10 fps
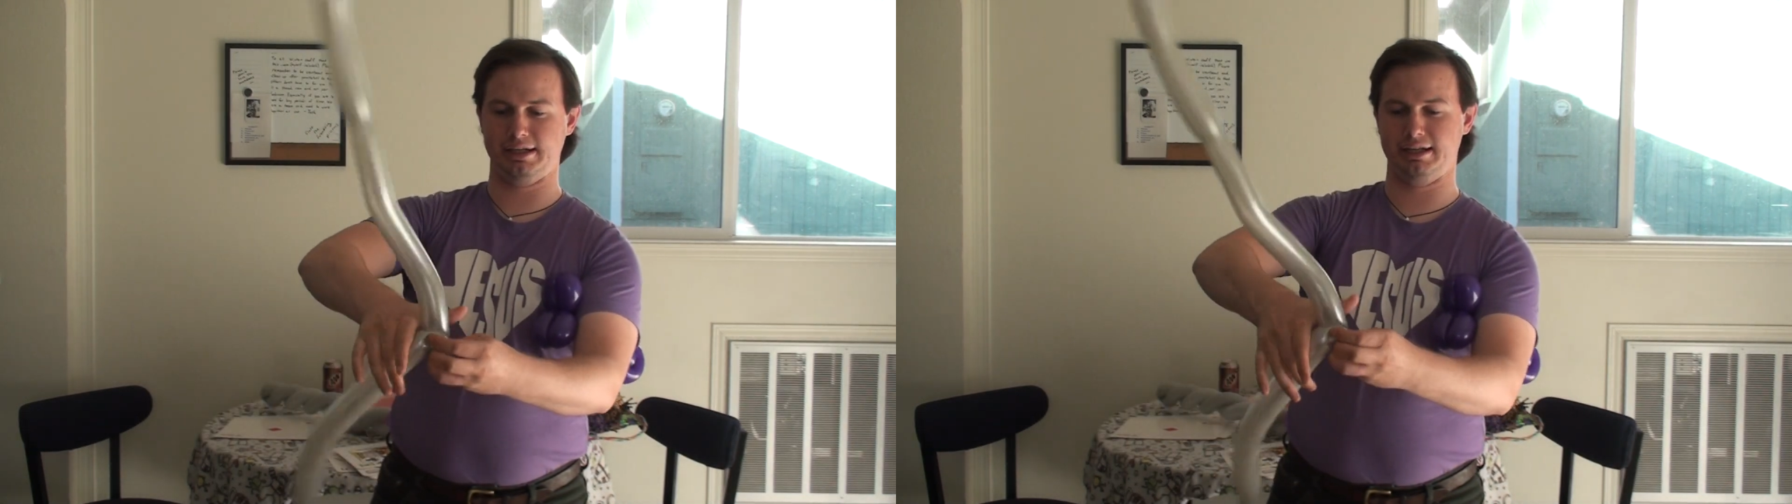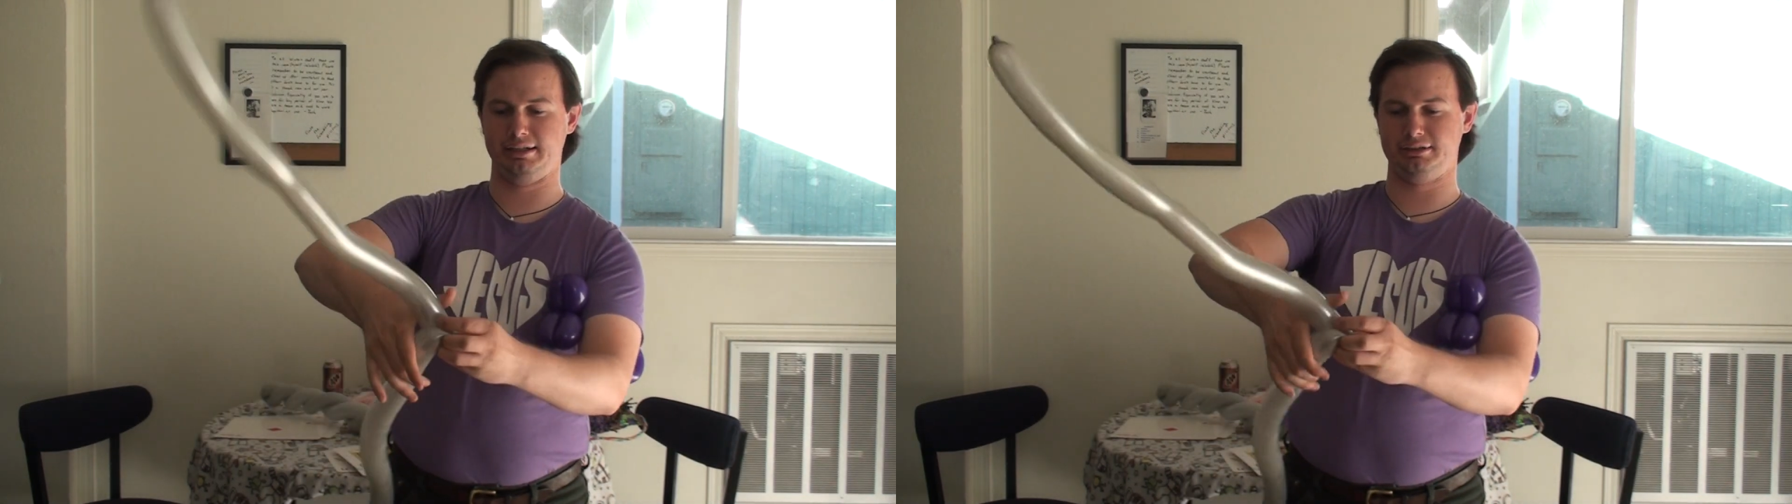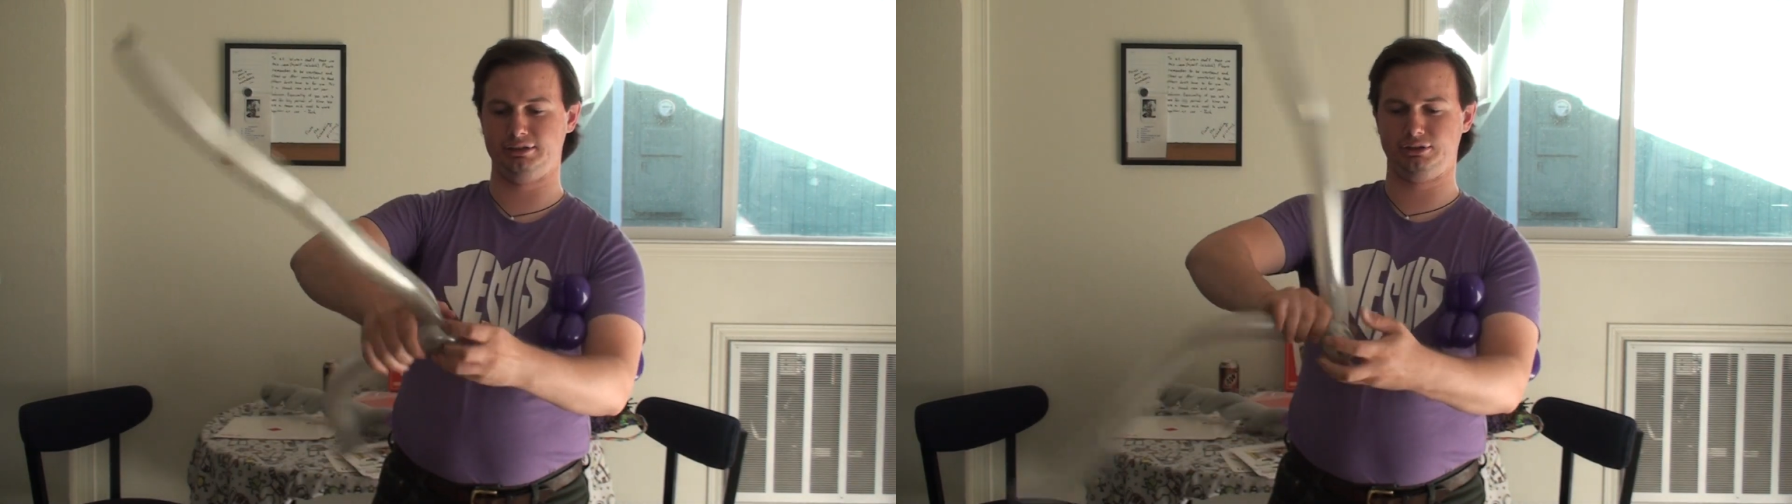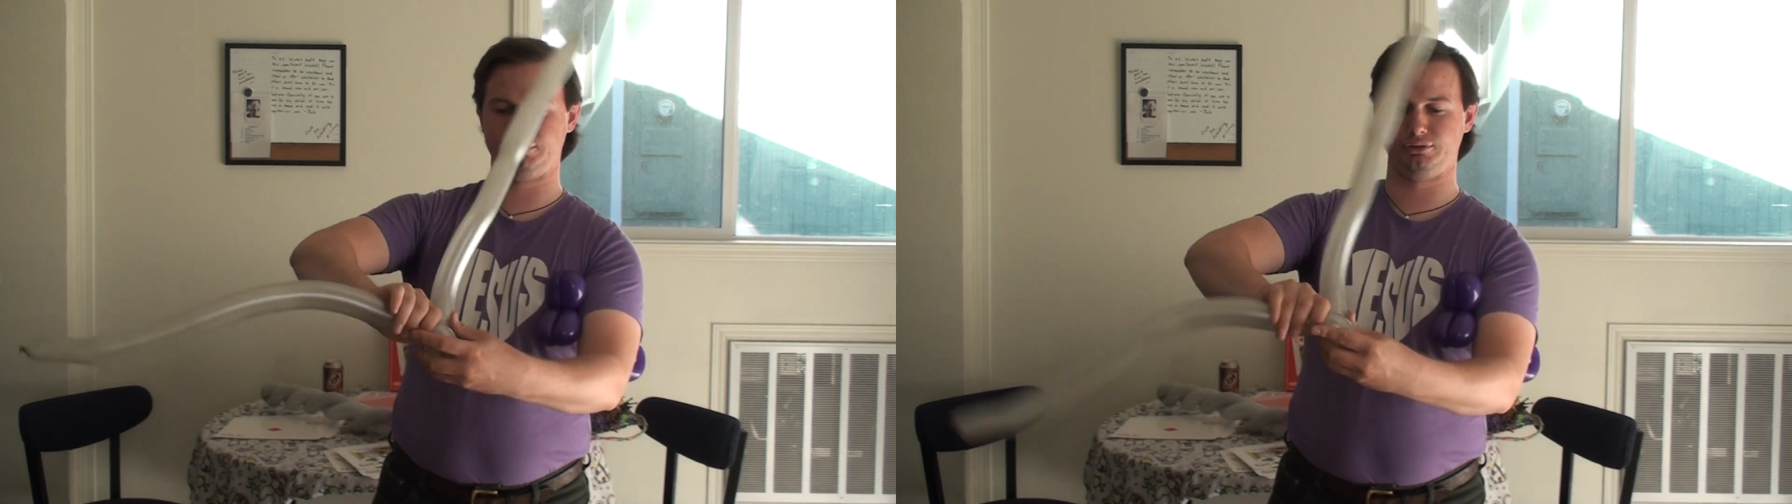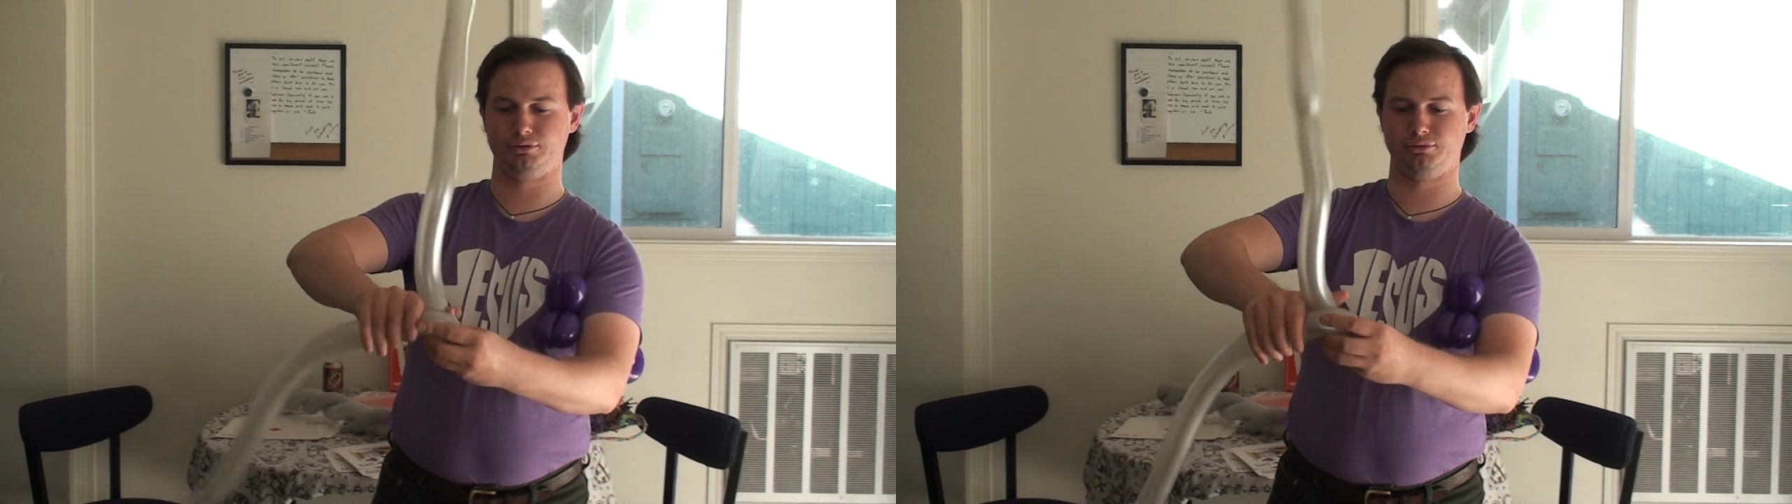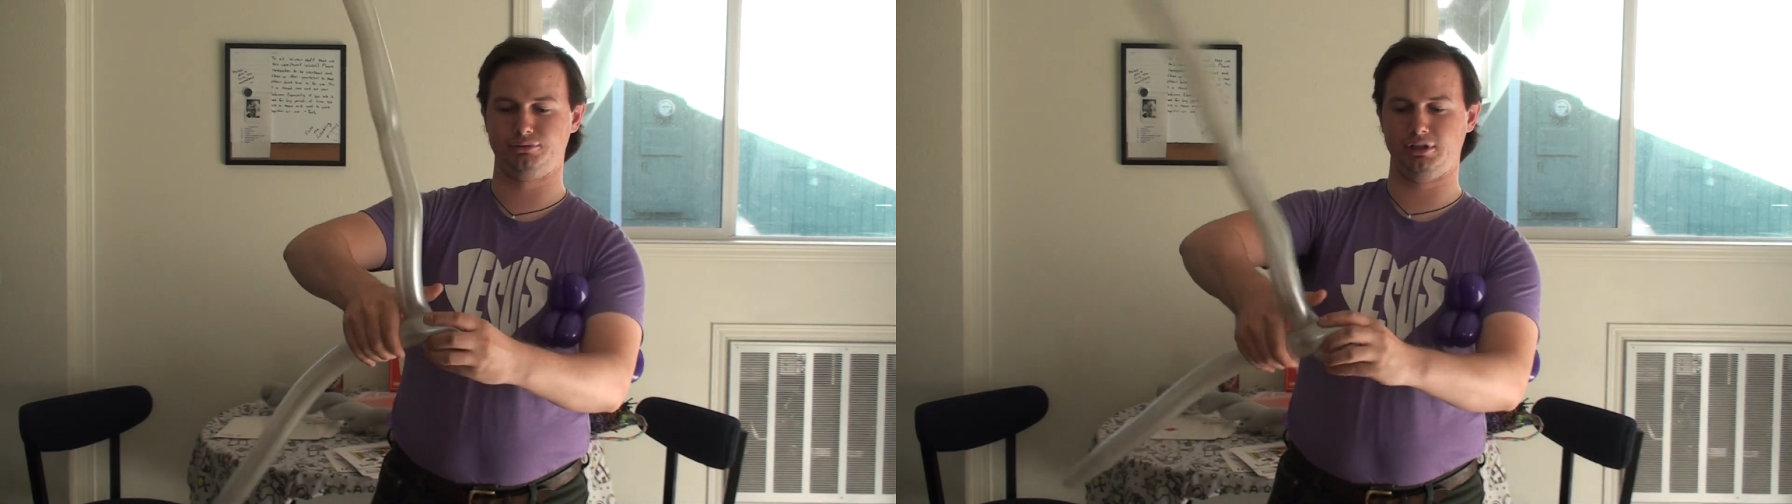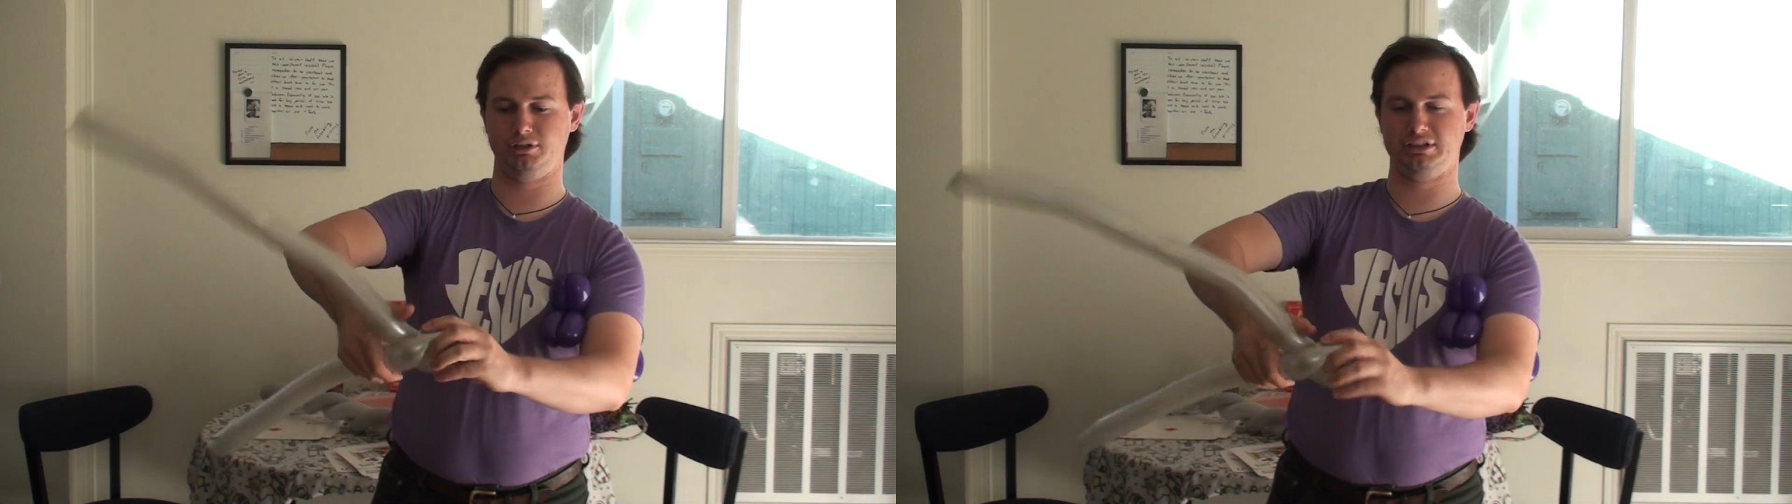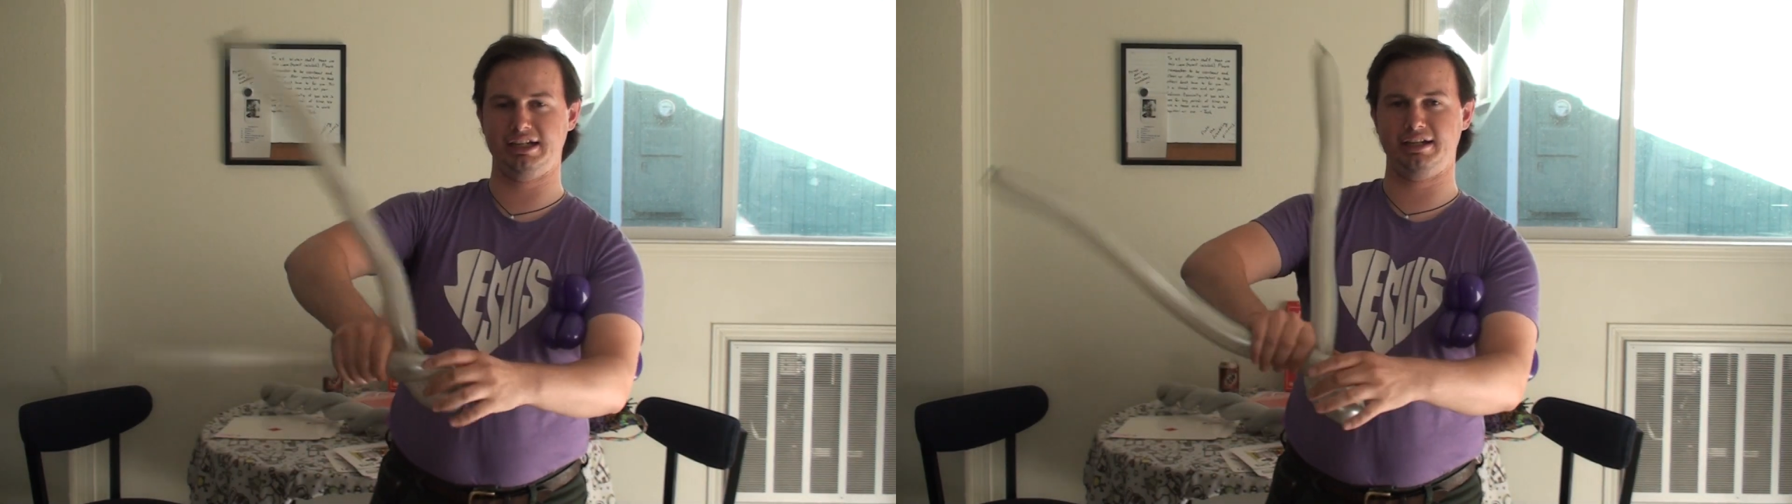and just
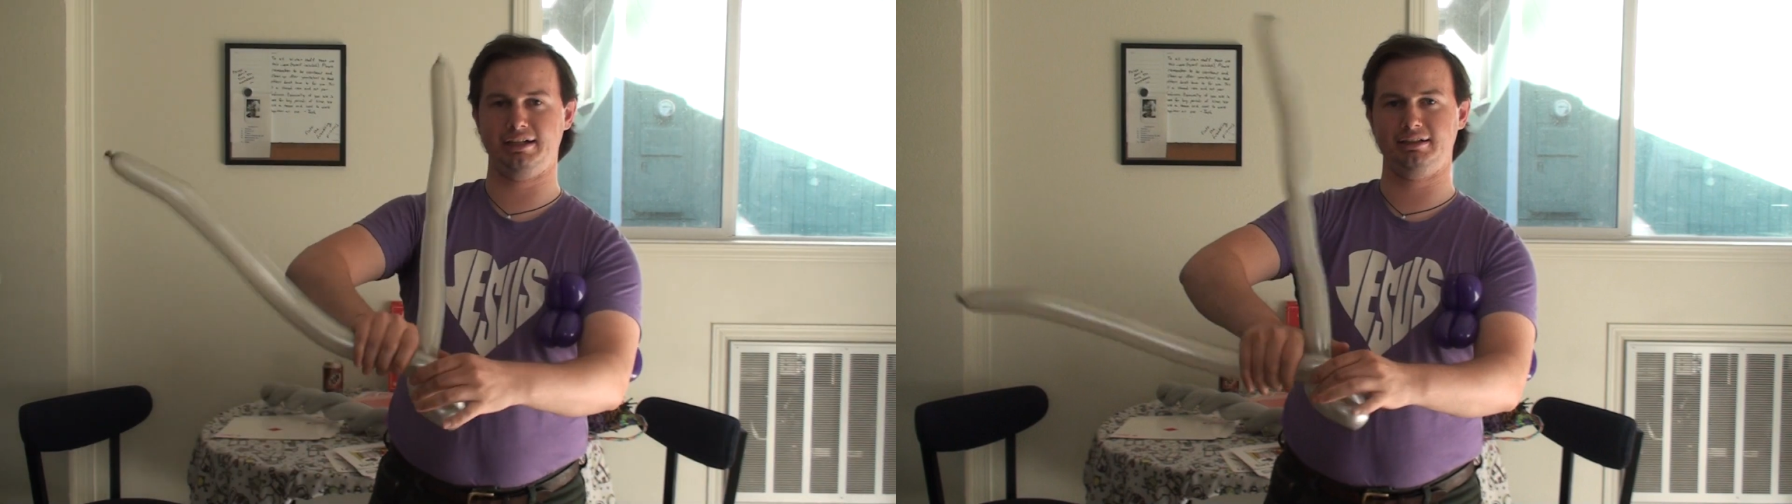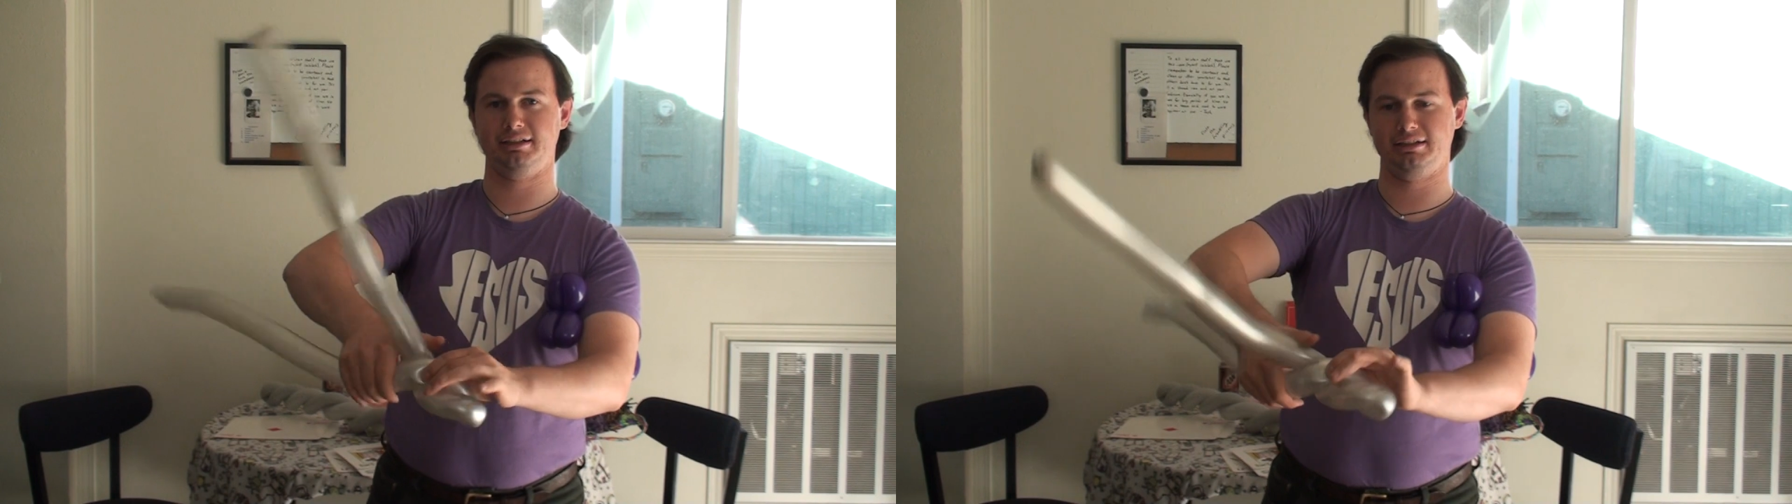rotate it,